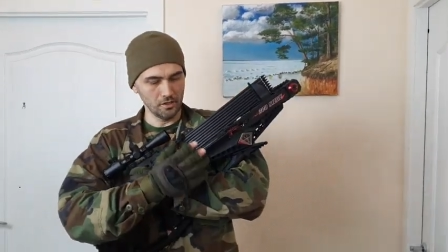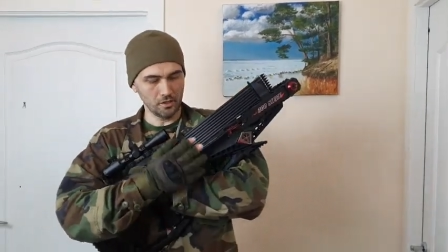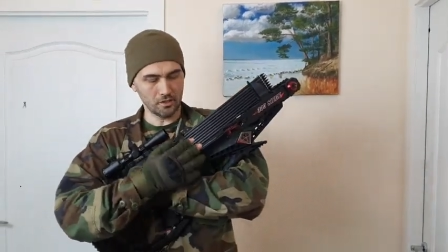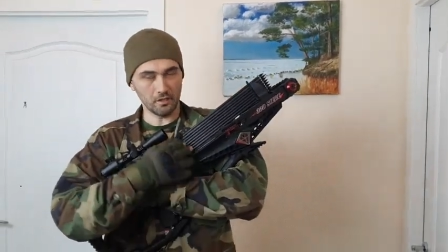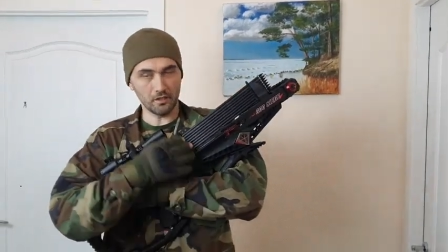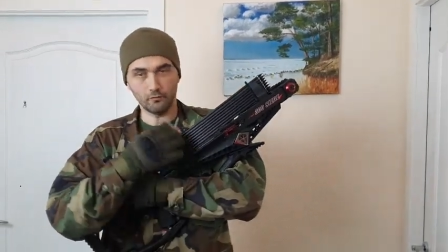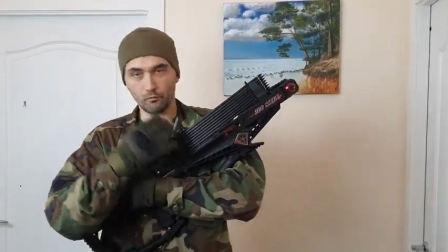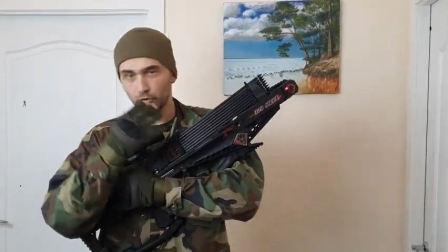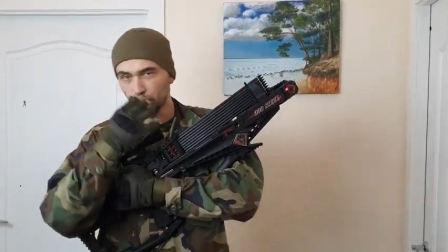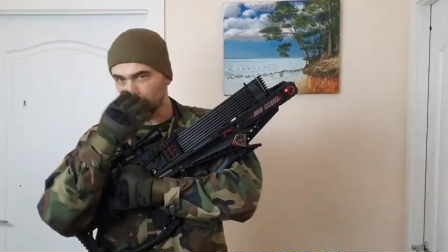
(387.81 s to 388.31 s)
I
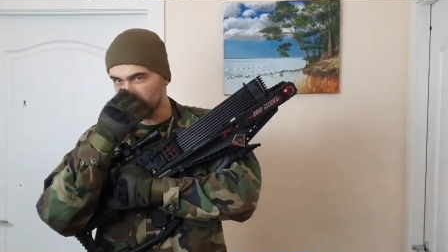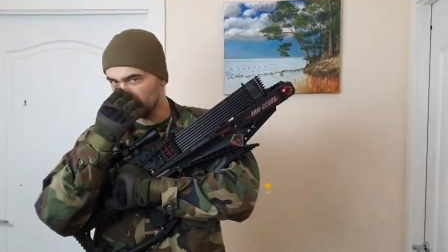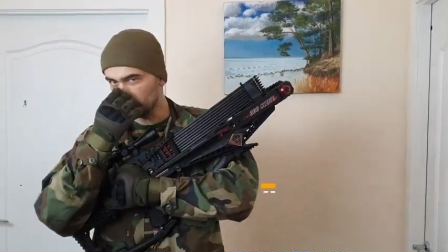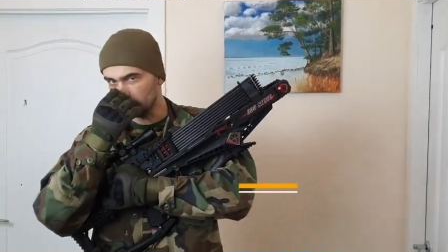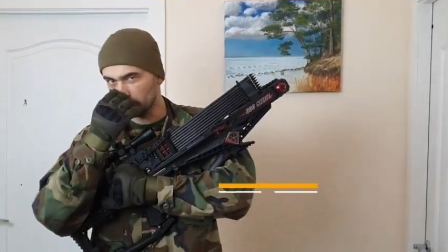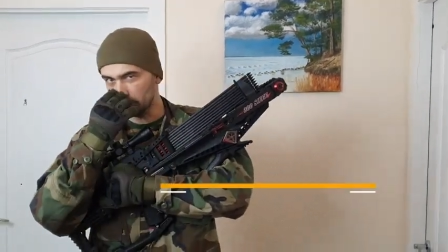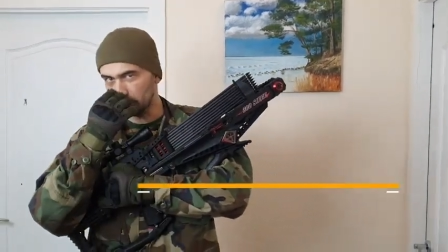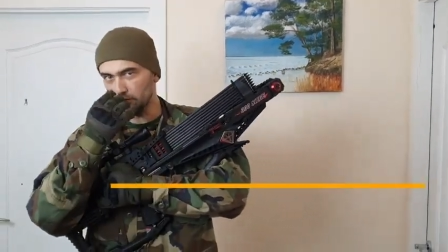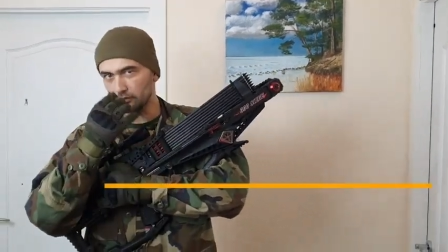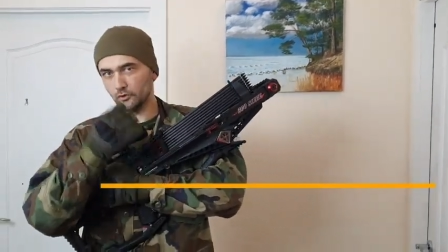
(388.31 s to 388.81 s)
wanted to
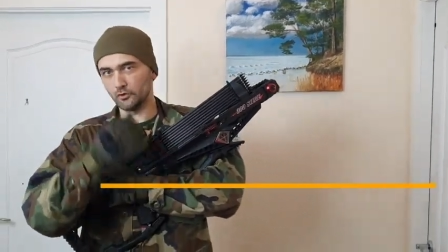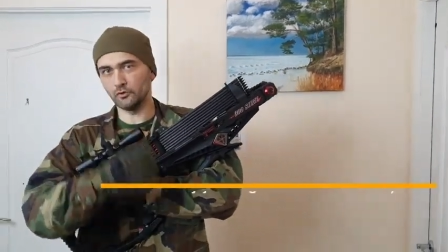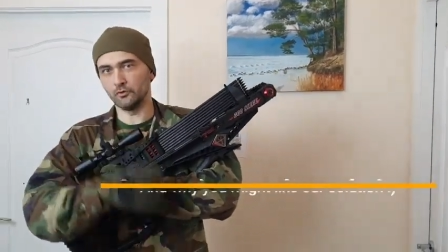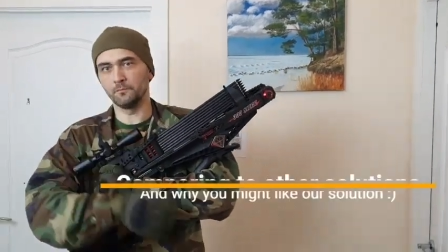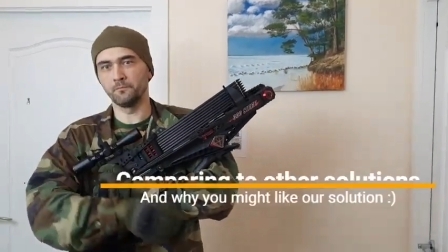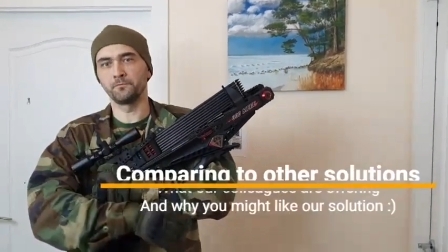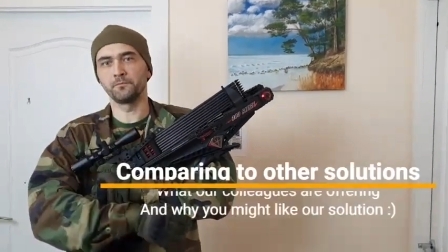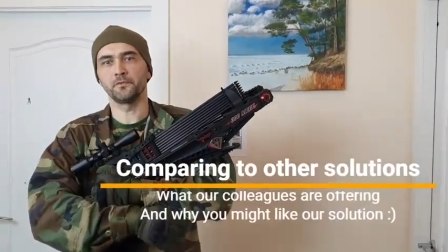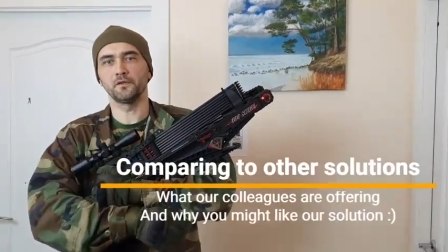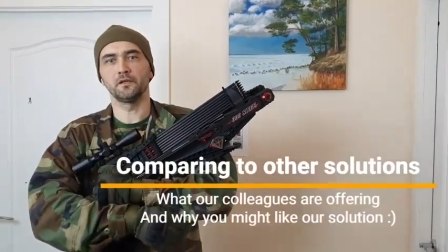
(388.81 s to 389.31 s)
tell
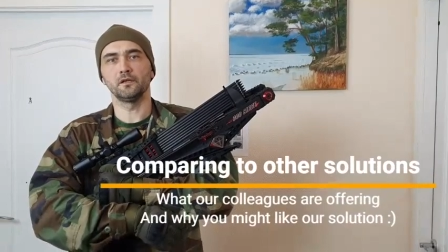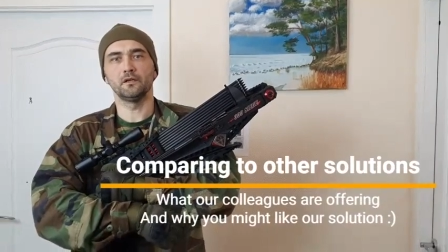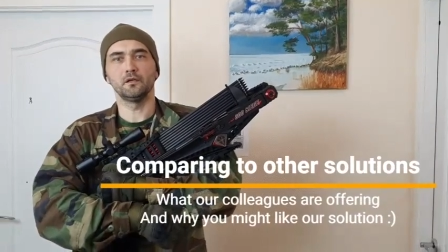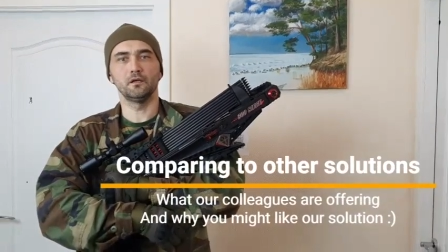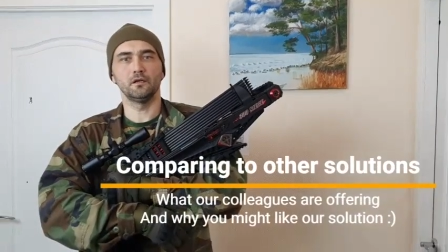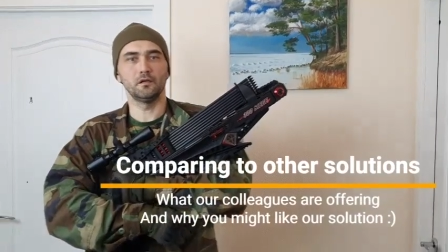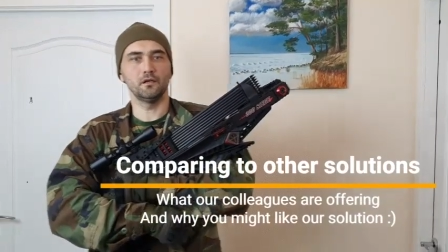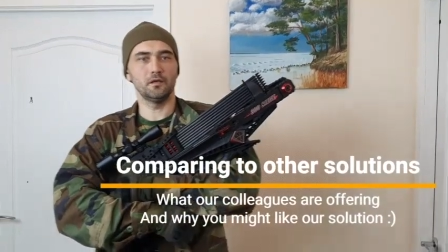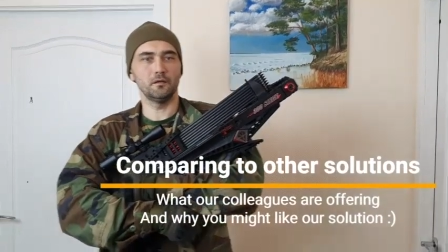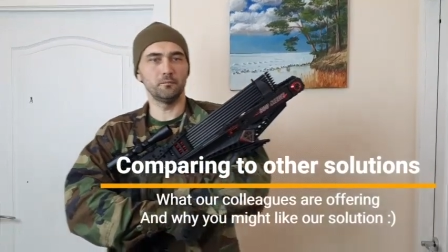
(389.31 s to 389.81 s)
you
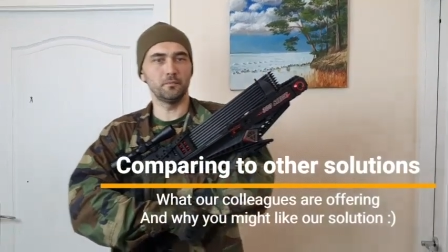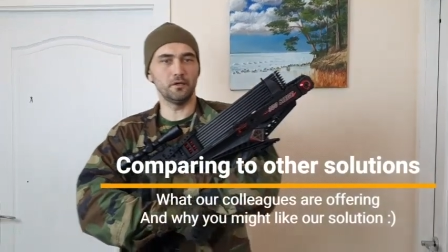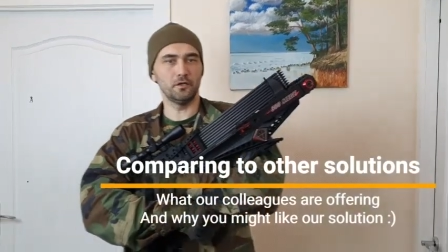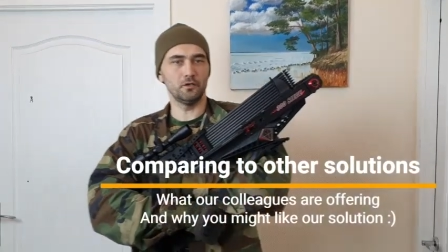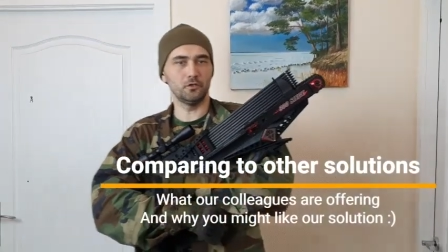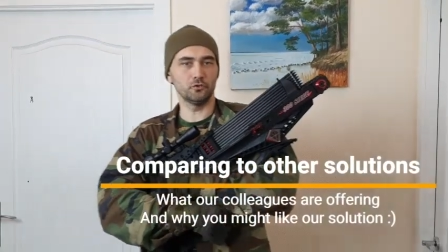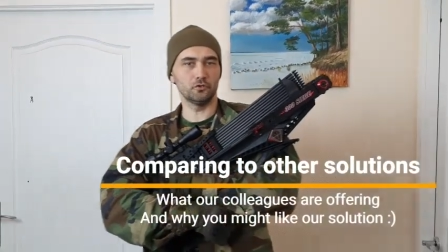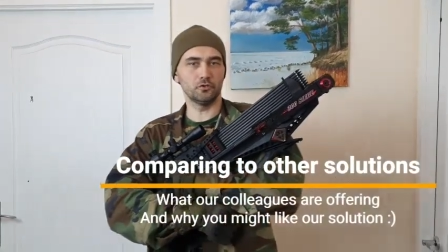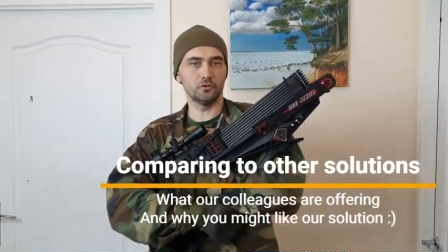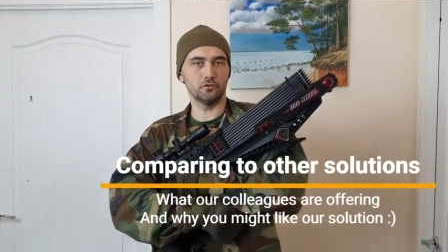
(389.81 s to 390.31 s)

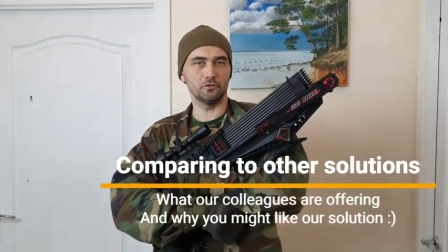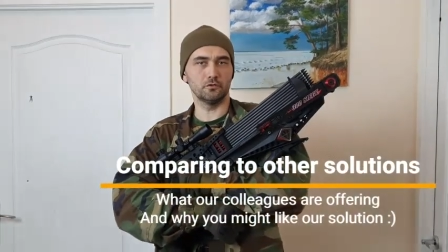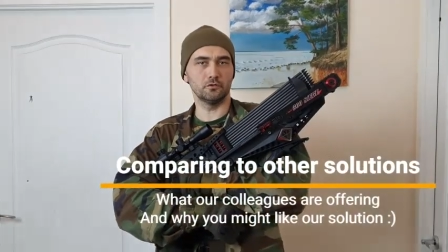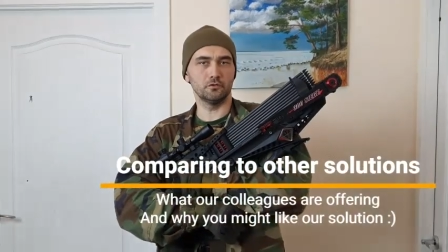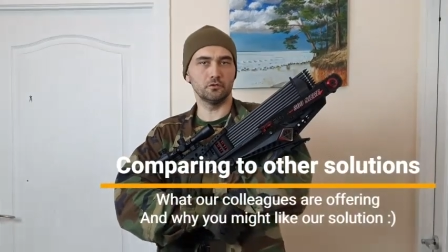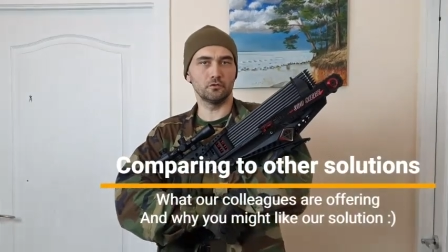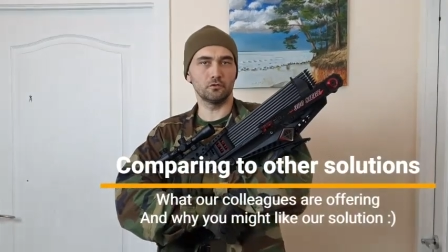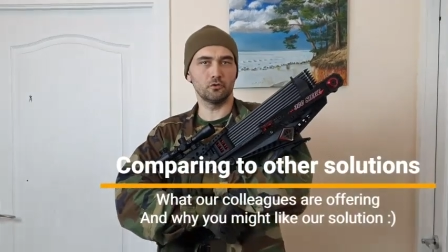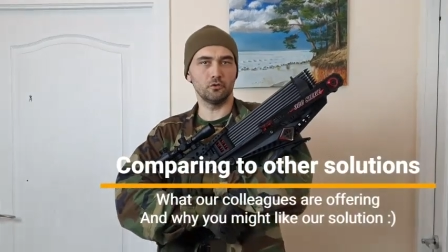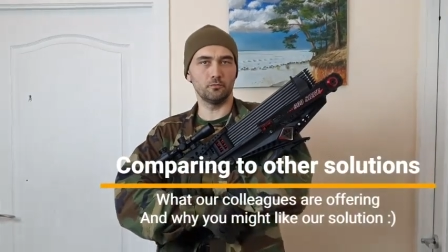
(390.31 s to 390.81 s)
about
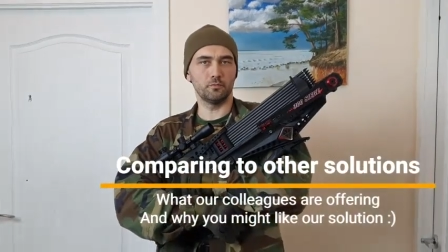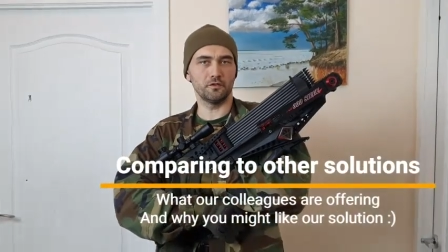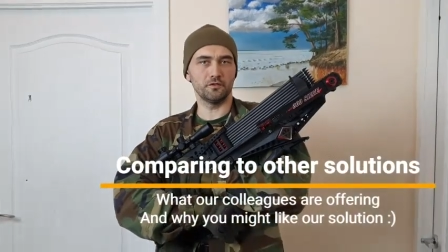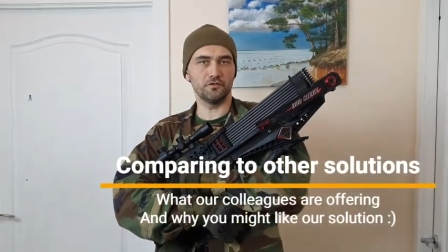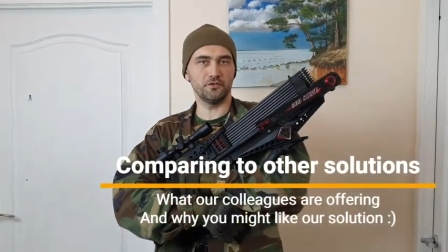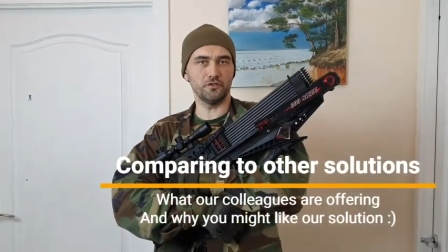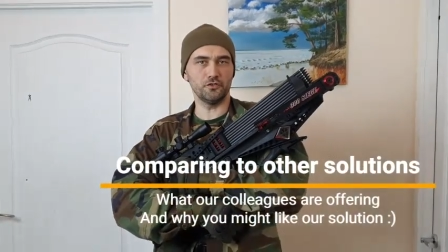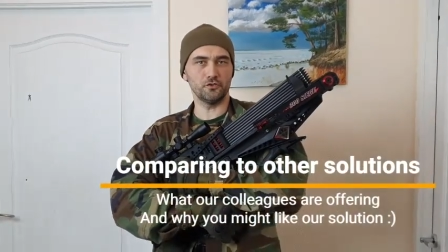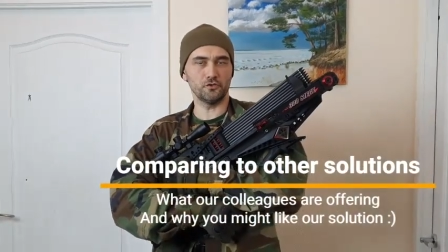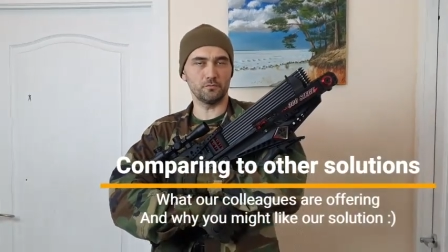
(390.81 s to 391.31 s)
COBRA
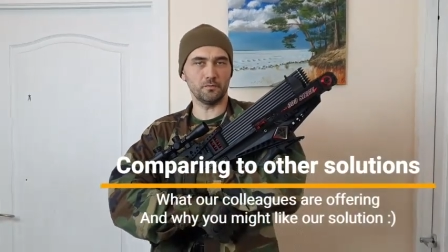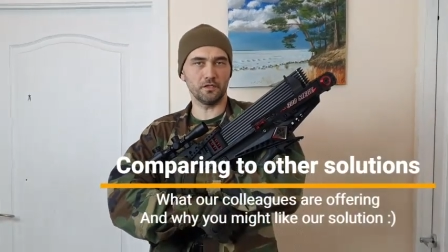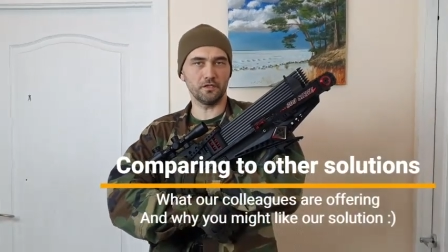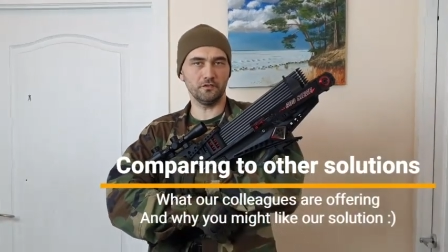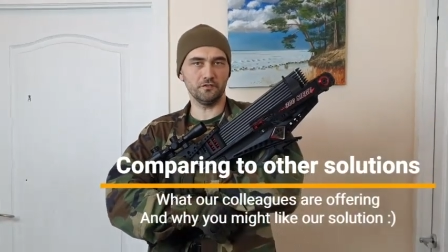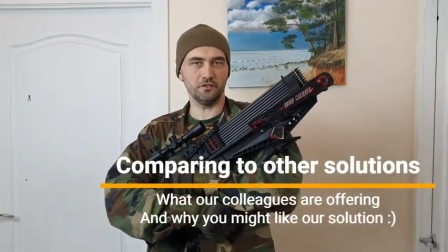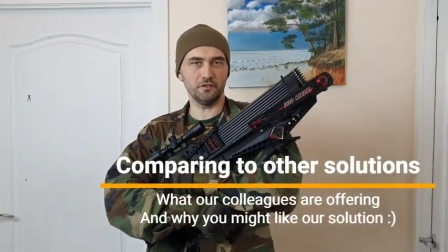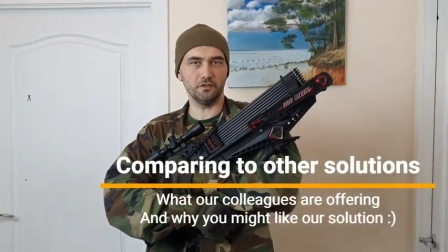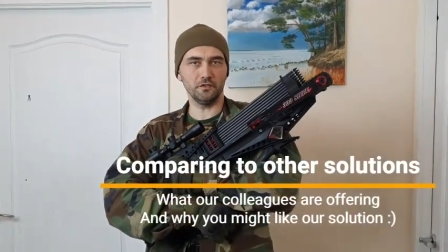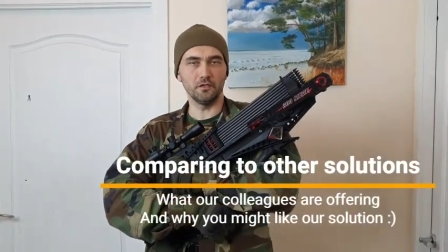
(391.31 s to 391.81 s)
SIEGE
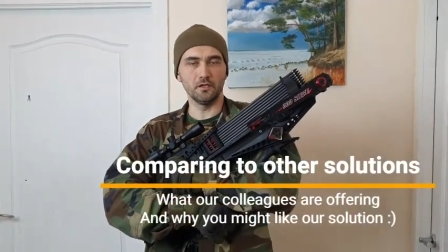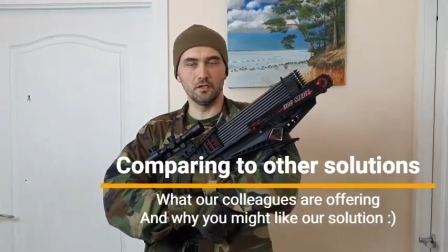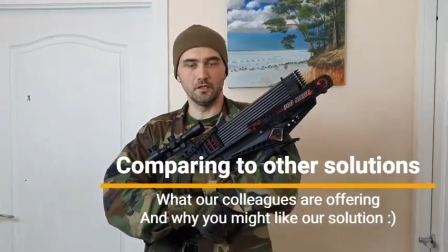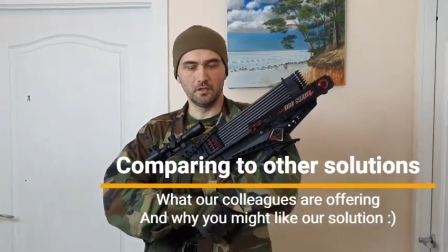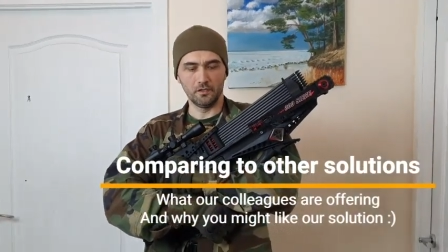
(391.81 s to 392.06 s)
magazine,